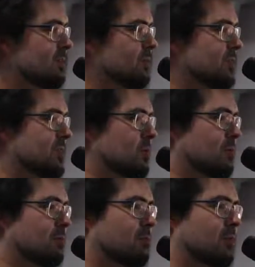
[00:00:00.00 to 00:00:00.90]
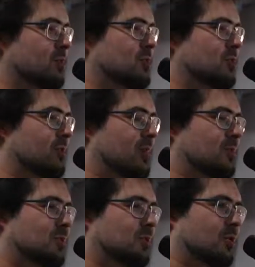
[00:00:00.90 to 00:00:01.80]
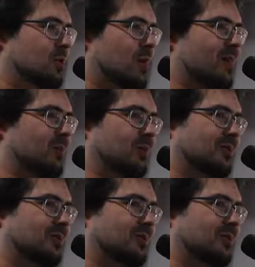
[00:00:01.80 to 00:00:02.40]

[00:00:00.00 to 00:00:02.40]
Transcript: When when someone burns your house to the ground